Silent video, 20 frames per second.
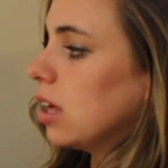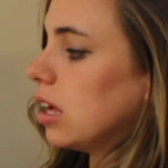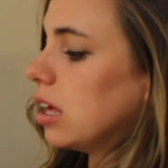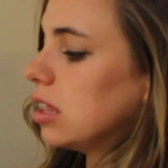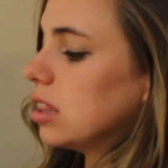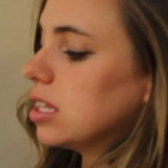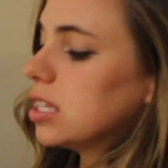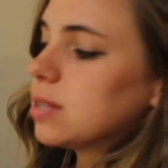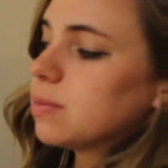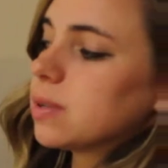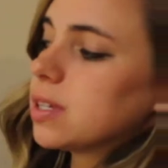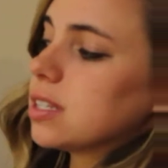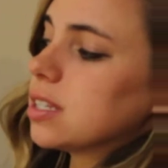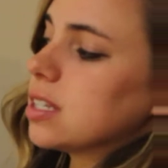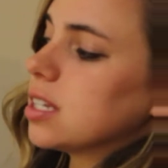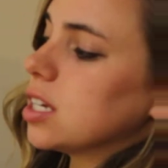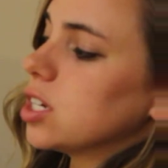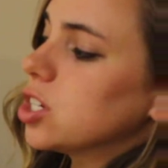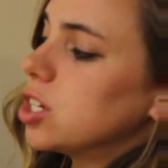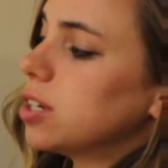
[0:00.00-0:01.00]
In this
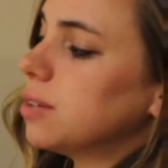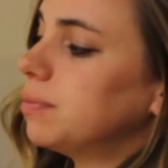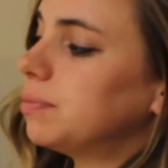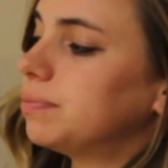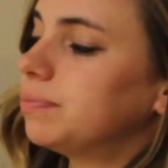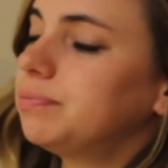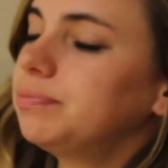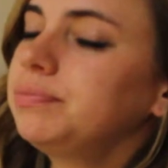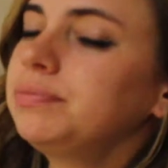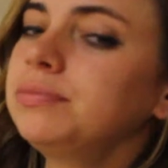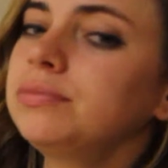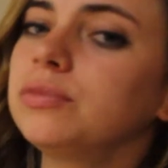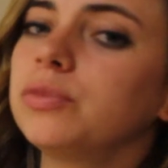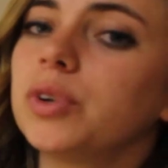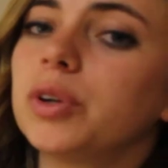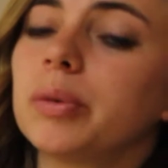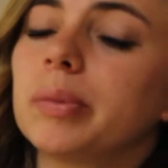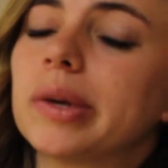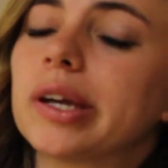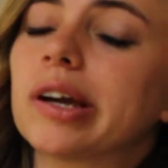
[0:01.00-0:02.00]
presentation, we
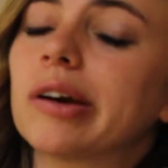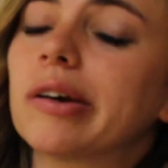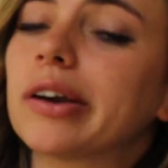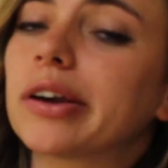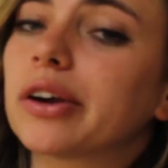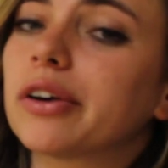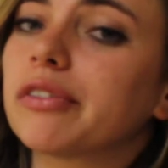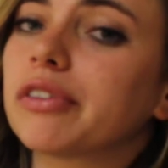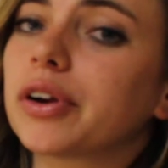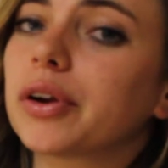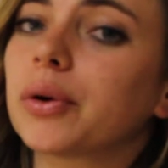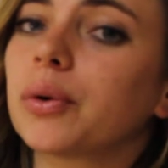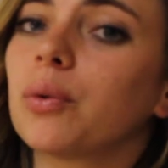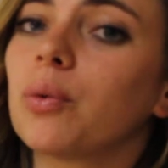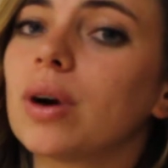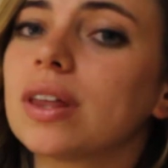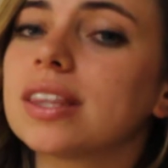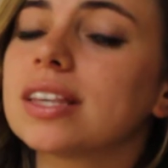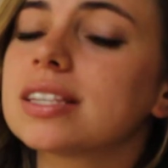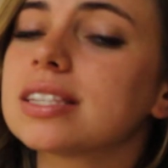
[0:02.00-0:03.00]
will be going over
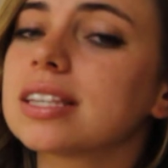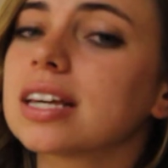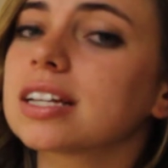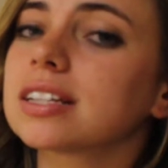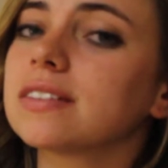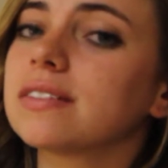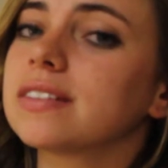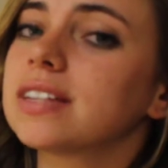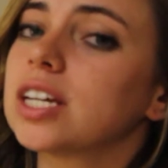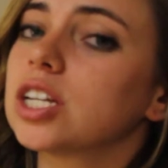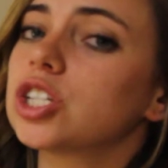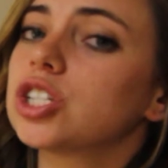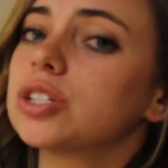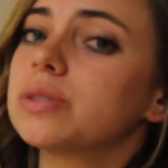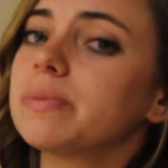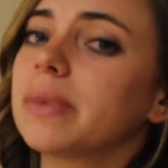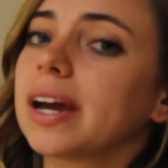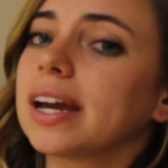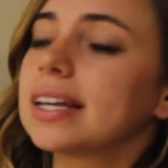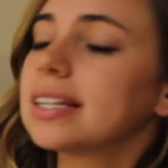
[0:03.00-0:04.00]
what the selective
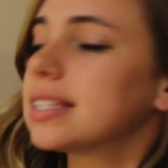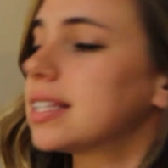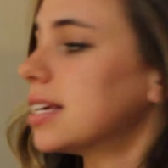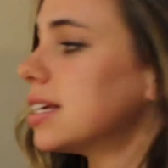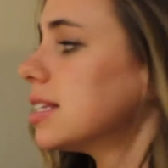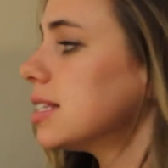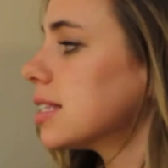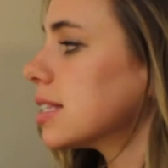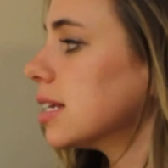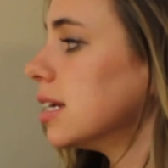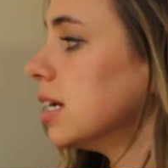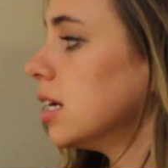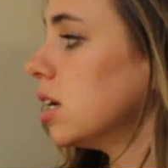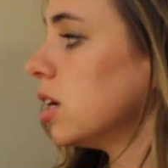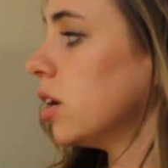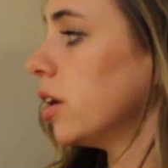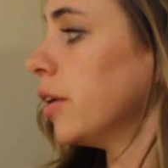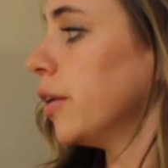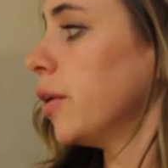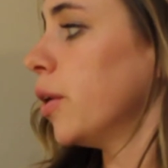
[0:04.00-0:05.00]
attention bias is,
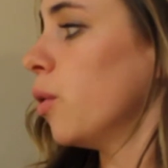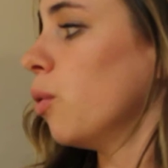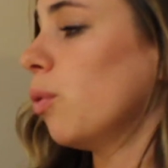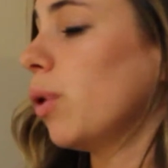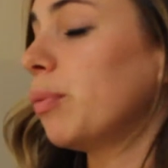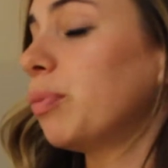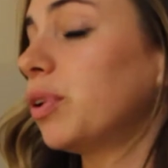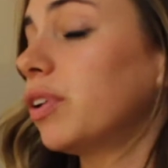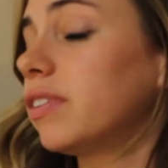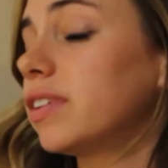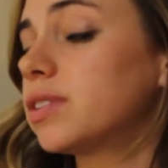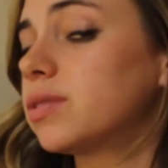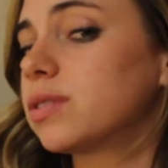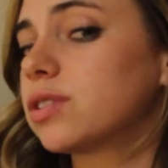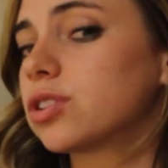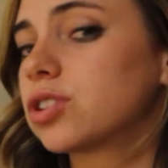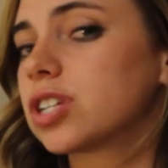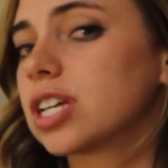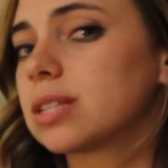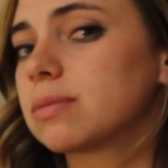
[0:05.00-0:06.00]
what previous
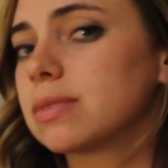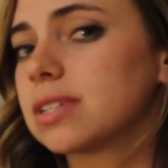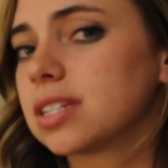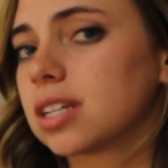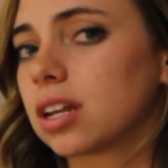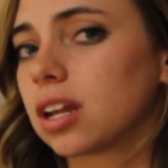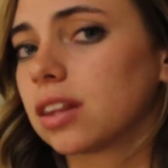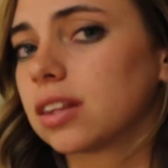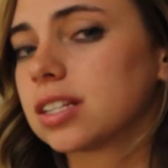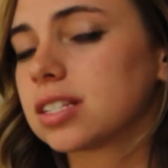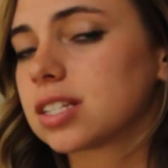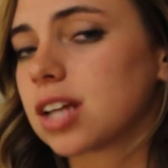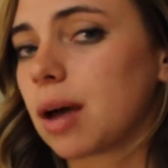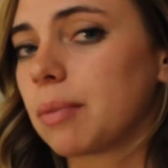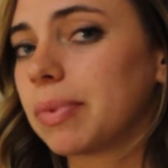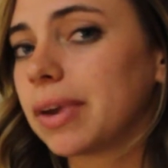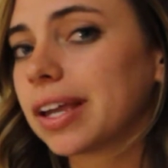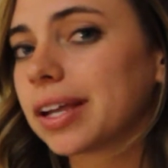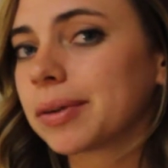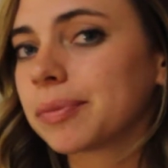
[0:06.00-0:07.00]
research has been done on this
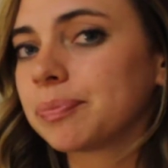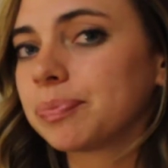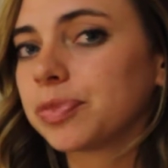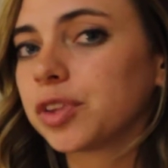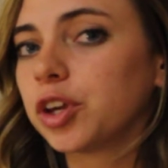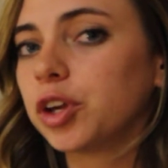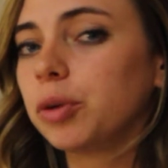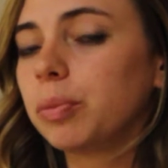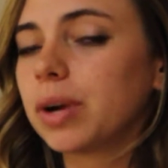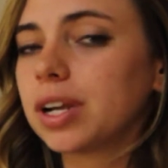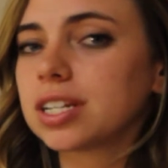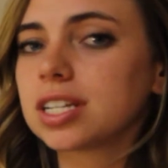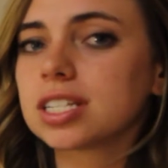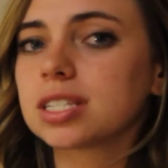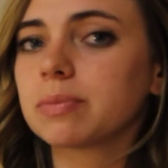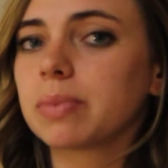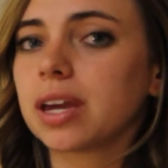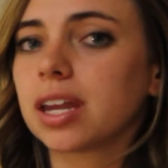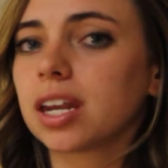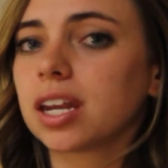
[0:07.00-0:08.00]
topic, who
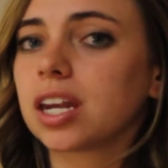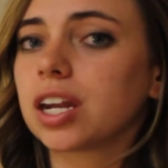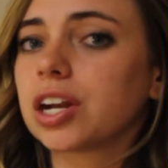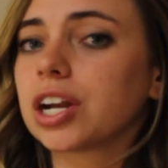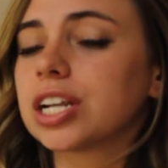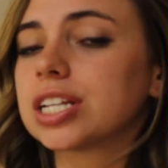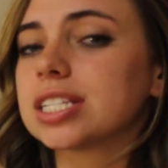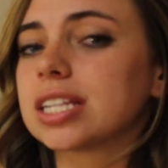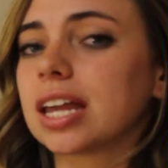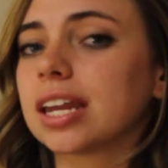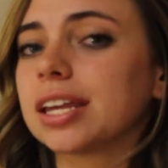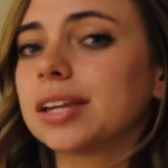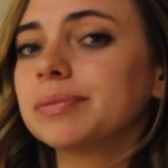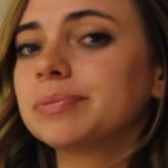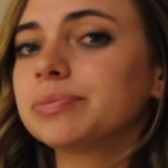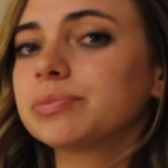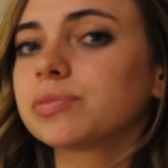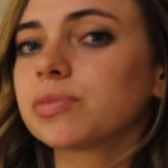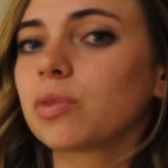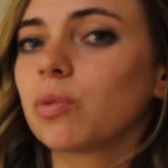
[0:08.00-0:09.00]
participated in our
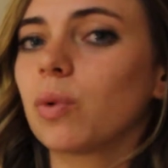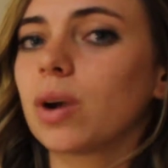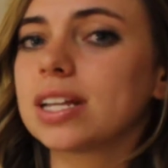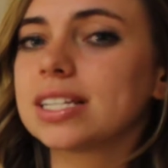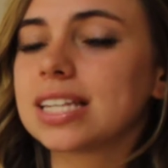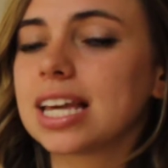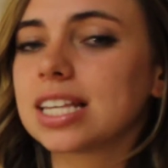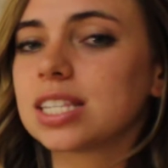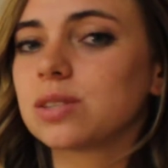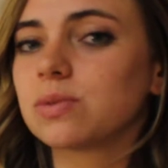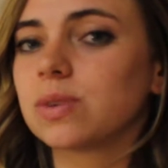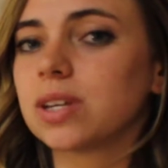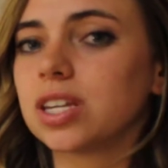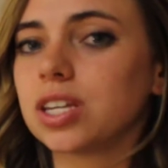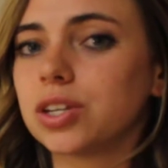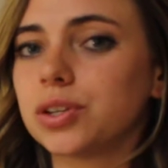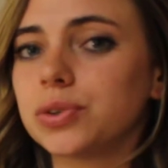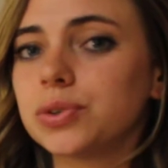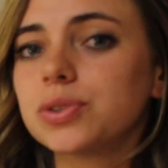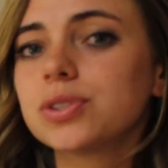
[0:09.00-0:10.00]
study, what tests we
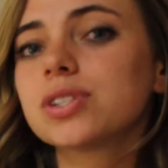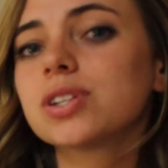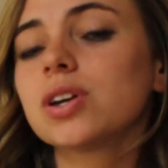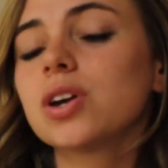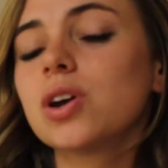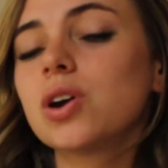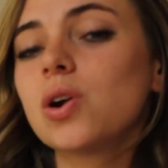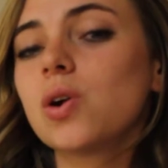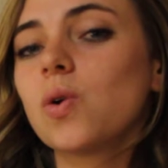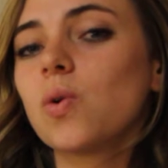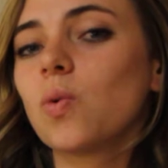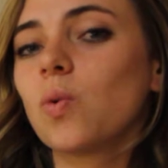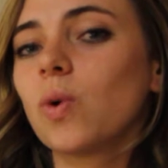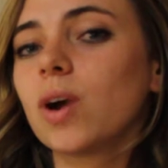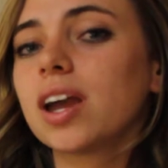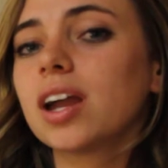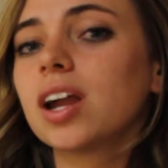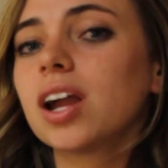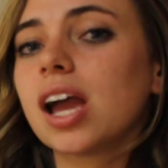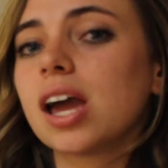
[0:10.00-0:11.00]
used,
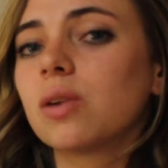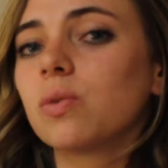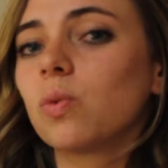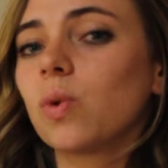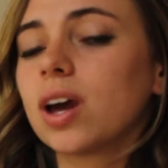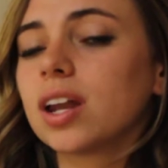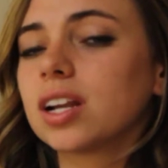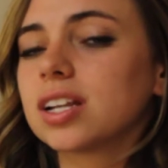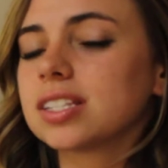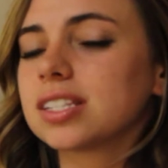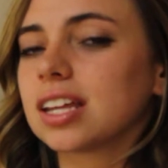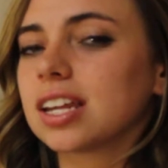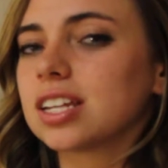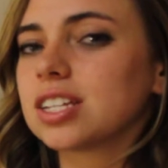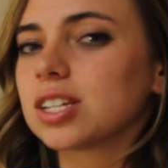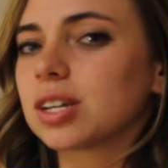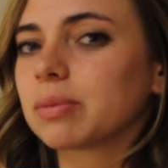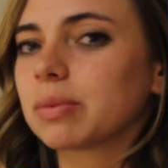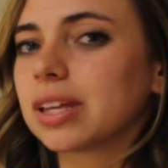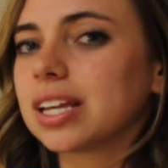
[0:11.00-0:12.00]
where and when our study
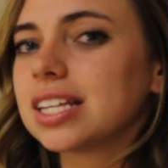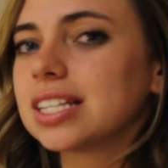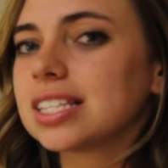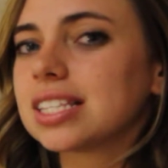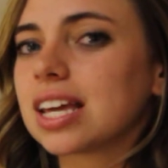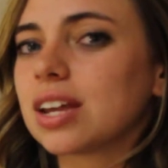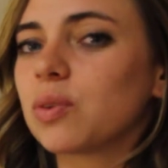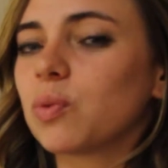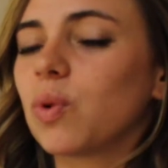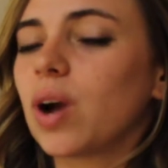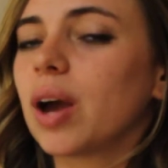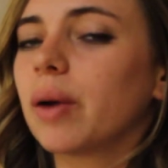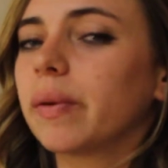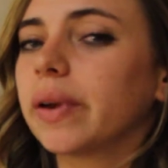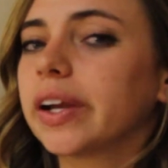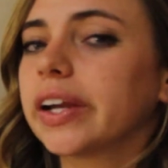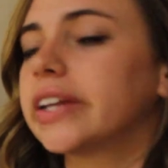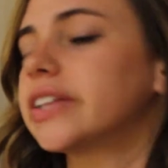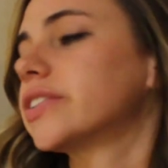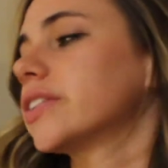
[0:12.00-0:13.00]
took place, and why
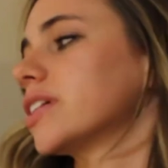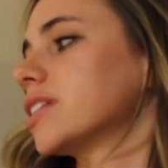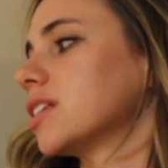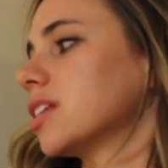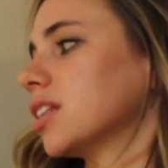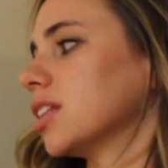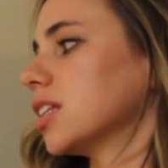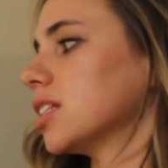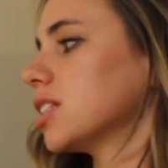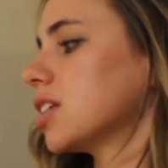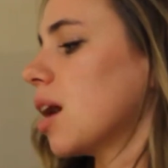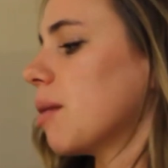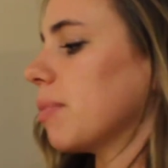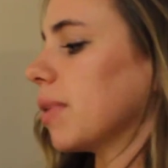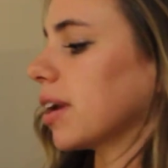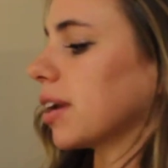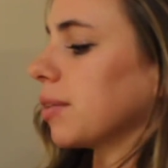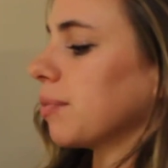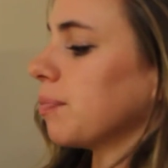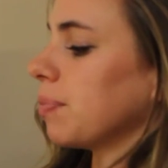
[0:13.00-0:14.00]
we are interested in this
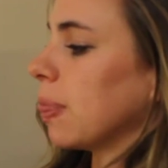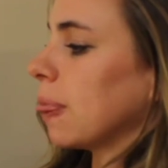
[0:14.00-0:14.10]
topic.